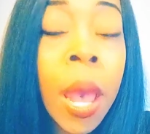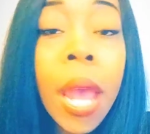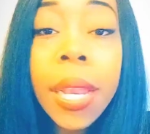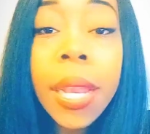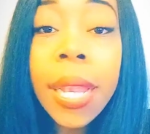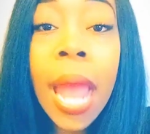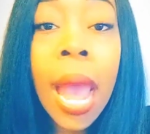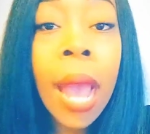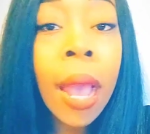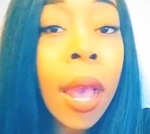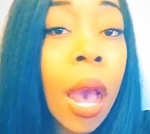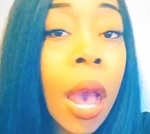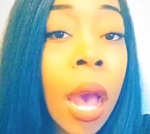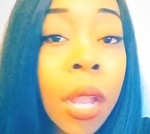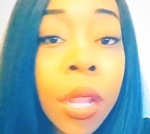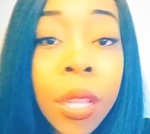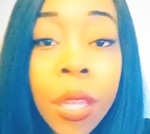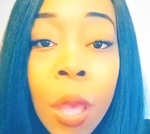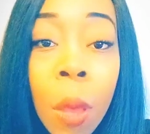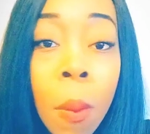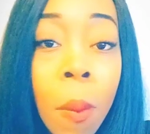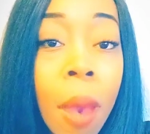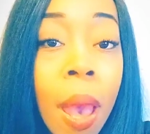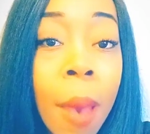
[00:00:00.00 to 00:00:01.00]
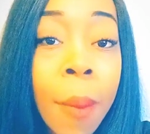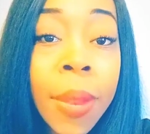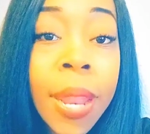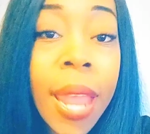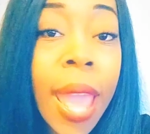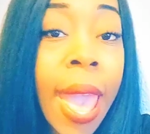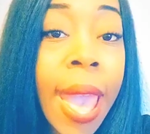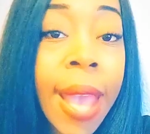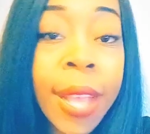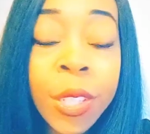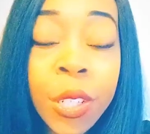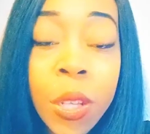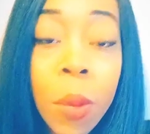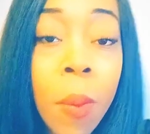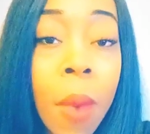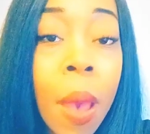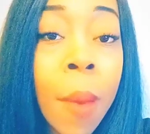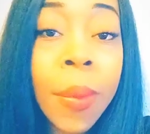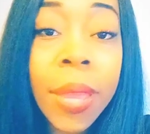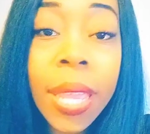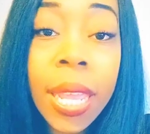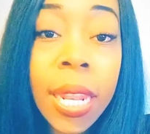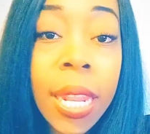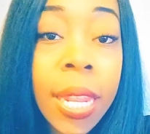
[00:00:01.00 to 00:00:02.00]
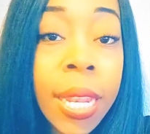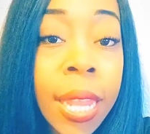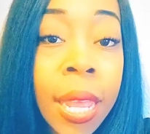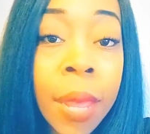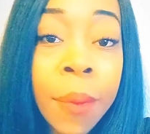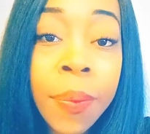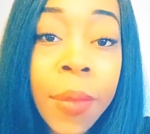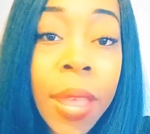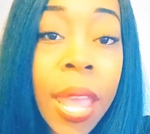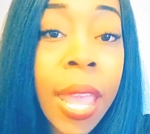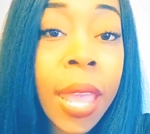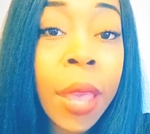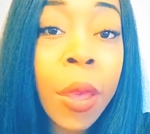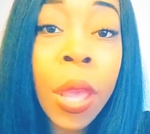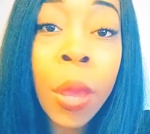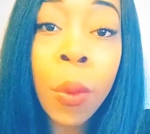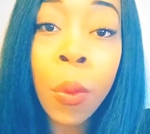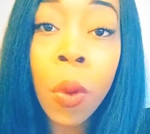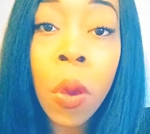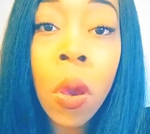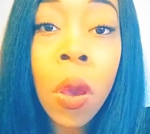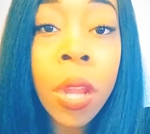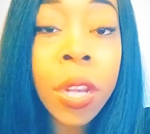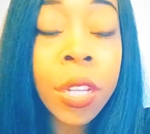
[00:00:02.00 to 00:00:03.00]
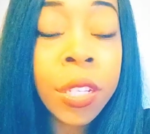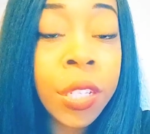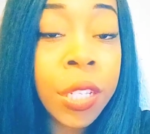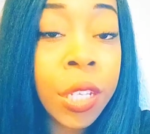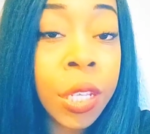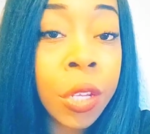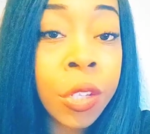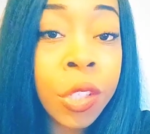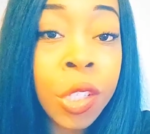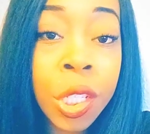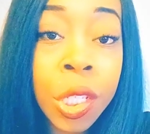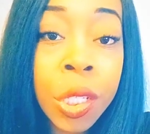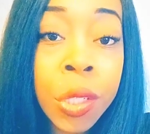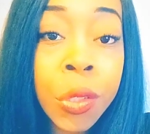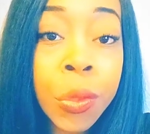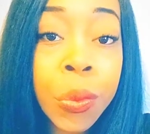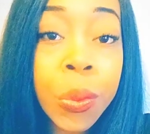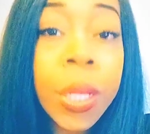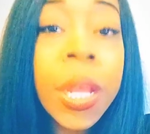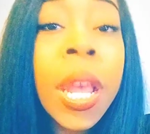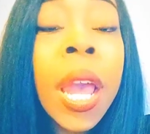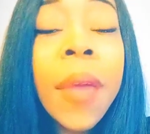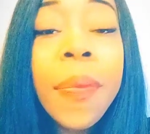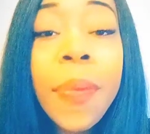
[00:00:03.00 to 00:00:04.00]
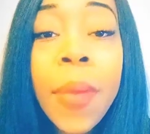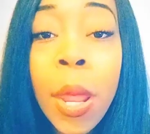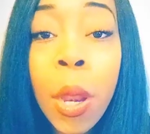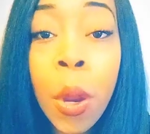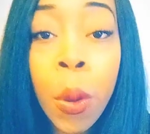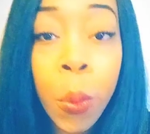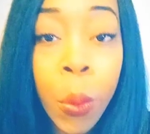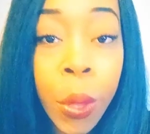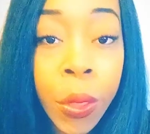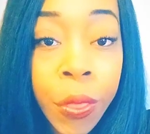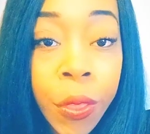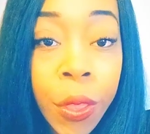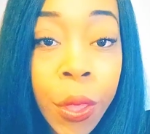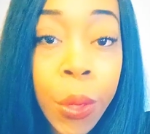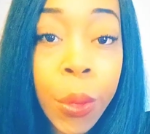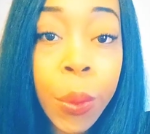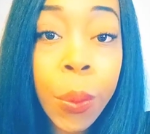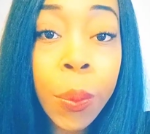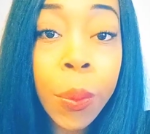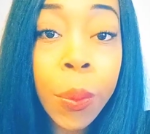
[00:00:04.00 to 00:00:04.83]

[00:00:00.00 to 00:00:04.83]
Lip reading: not calling your mama to ask your mama any damn thing in regard to your children that are with you.